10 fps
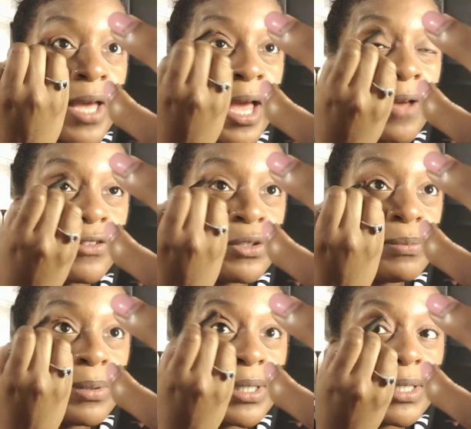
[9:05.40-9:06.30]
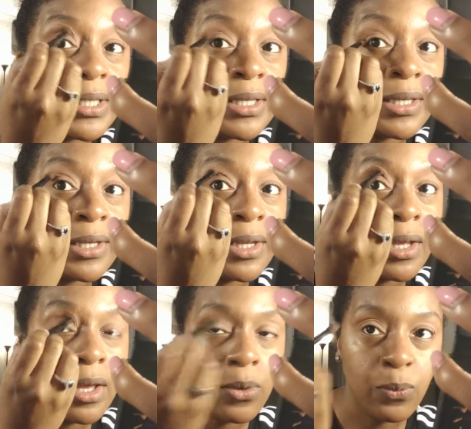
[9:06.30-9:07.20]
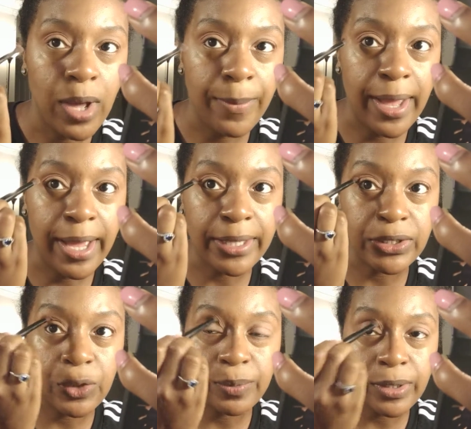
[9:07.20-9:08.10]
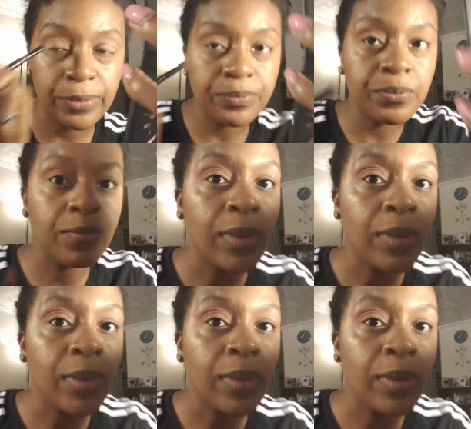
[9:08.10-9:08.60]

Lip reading: have to blend it while my eyes open.